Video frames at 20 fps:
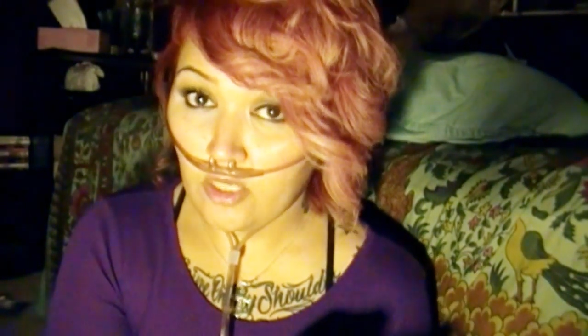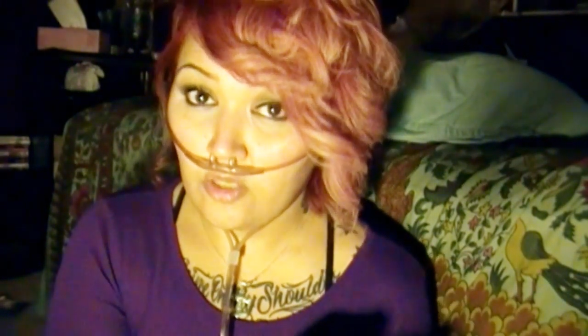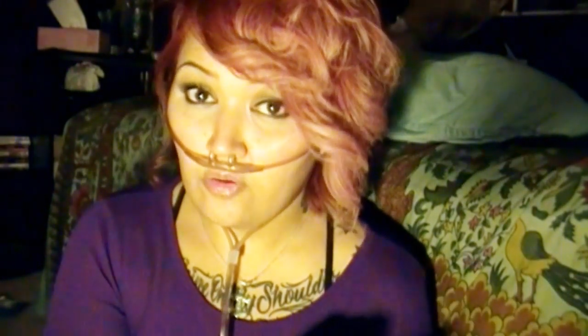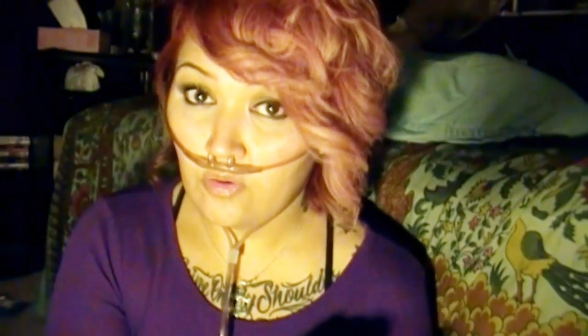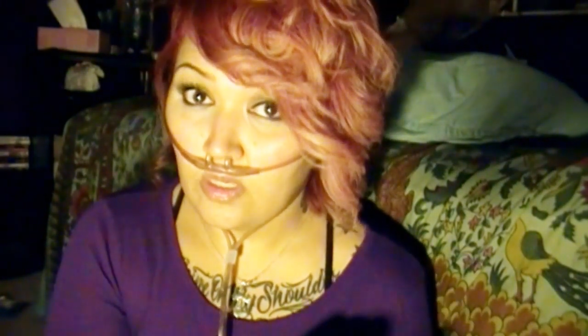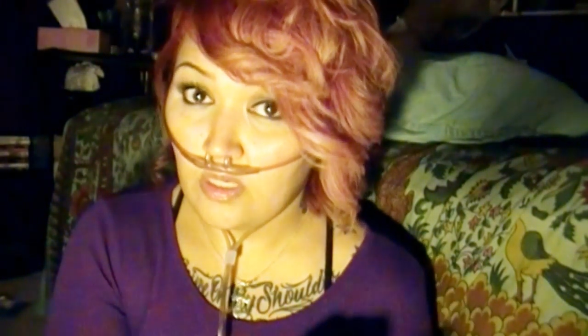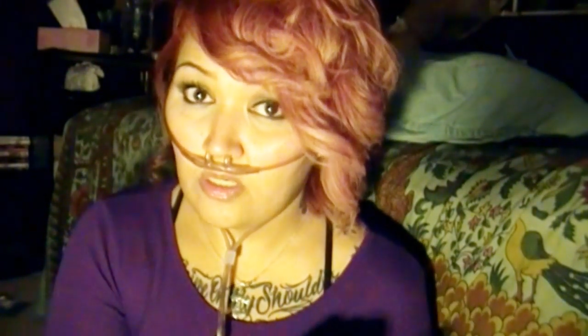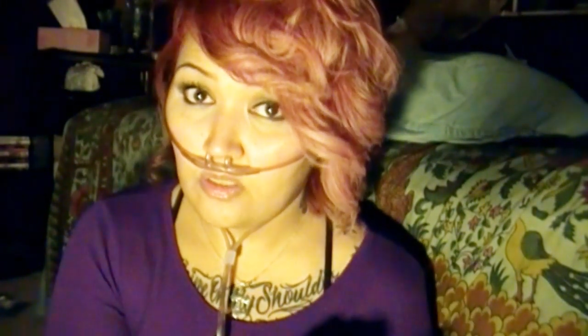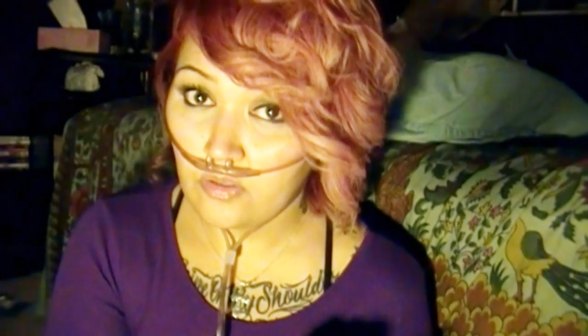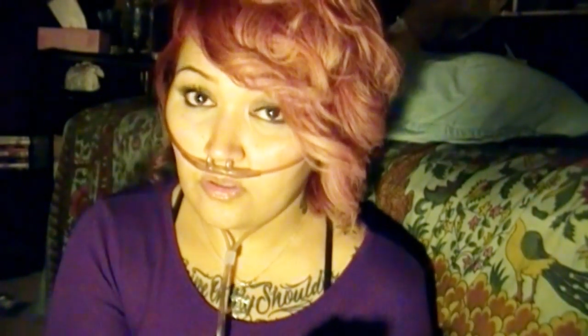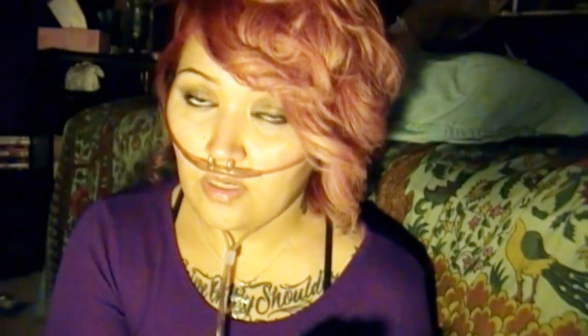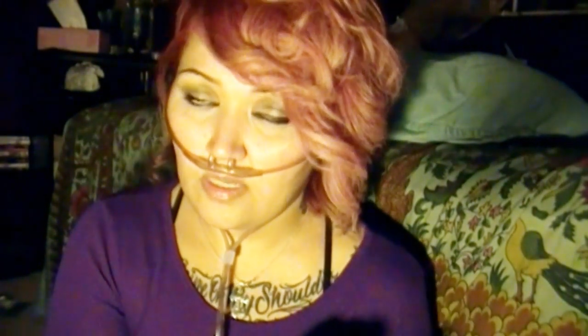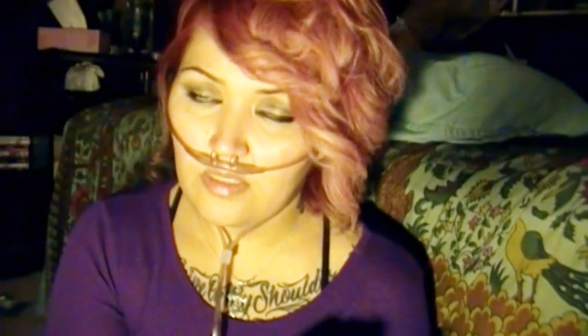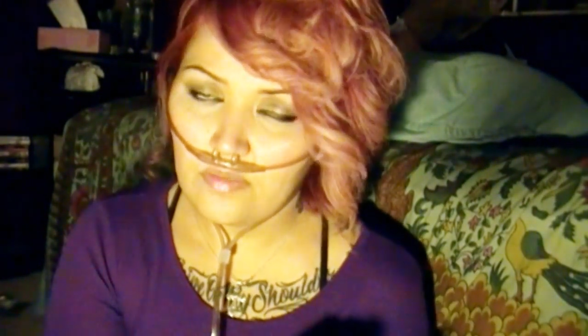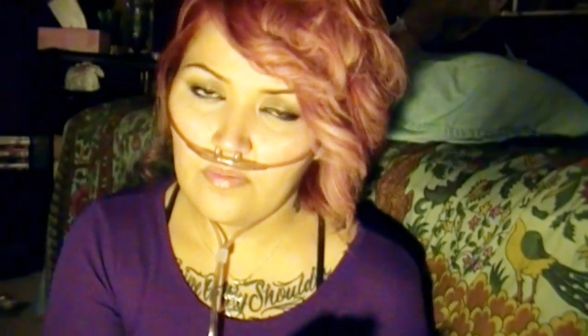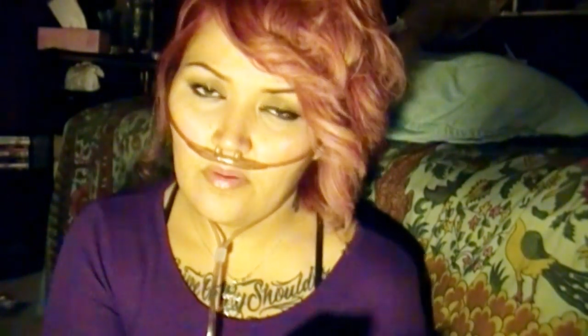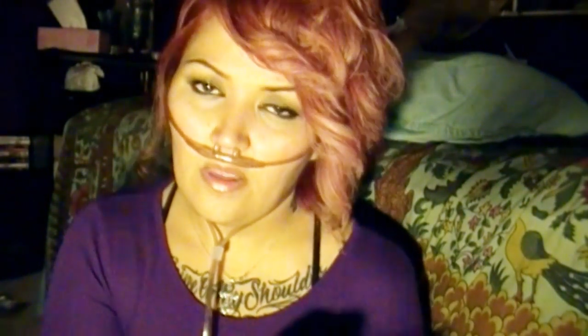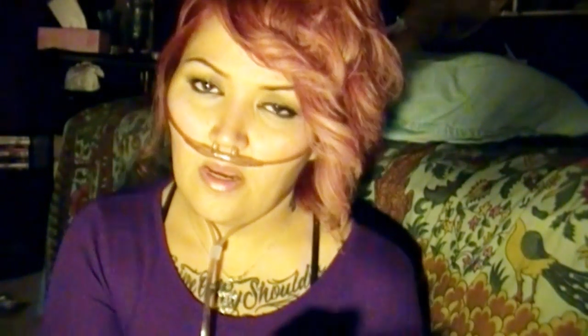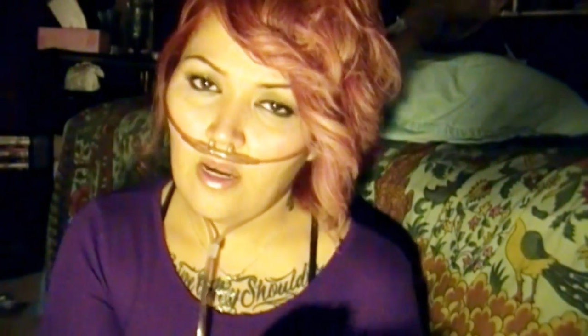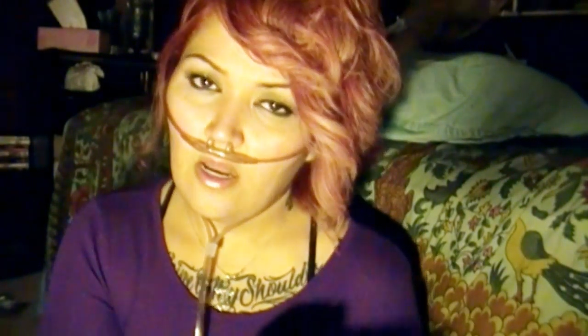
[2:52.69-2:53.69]
okay, you need a
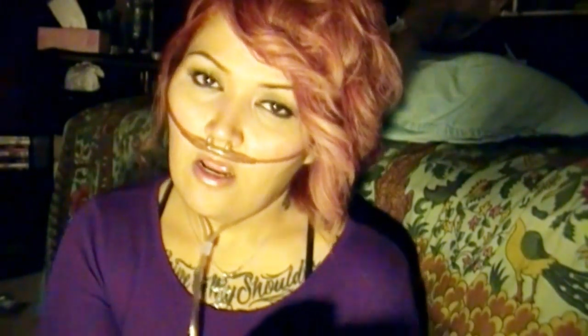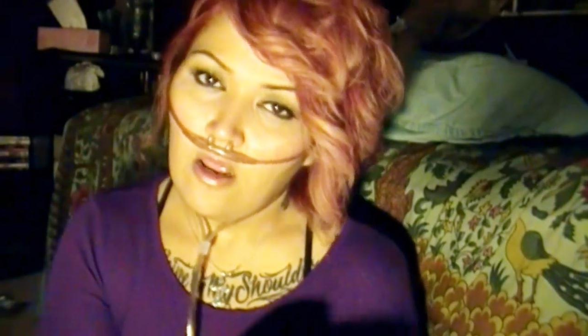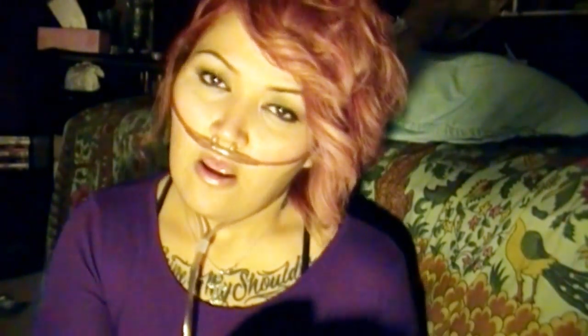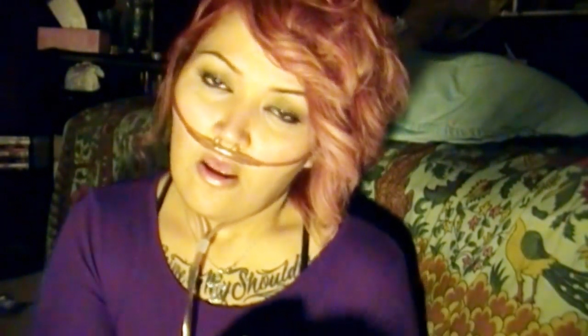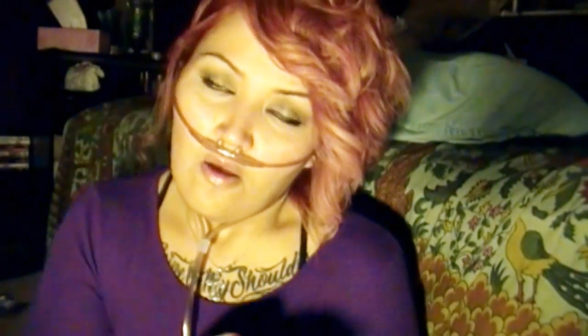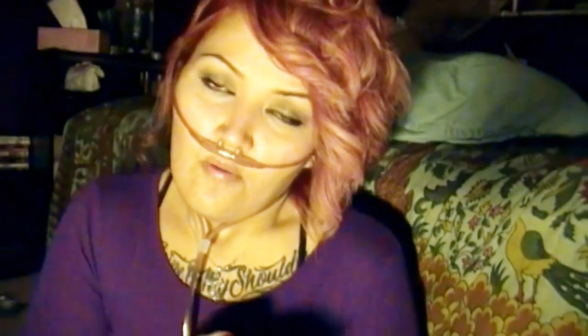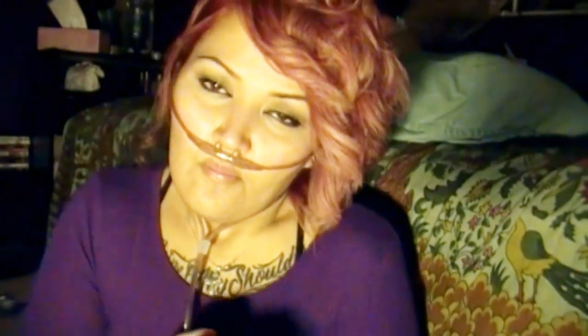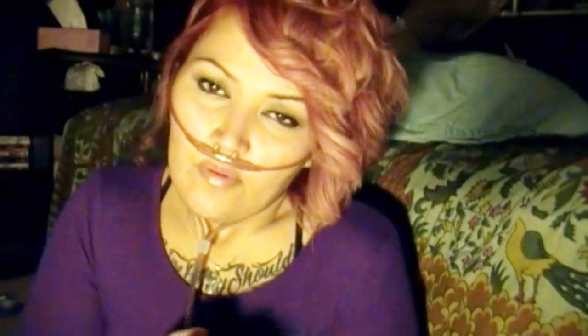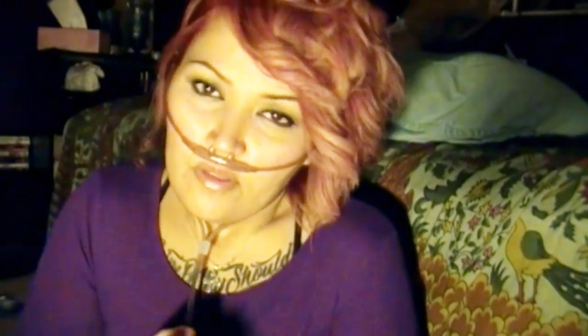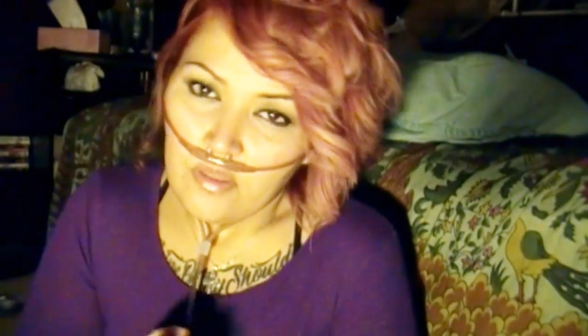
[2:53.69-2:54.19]
transplant,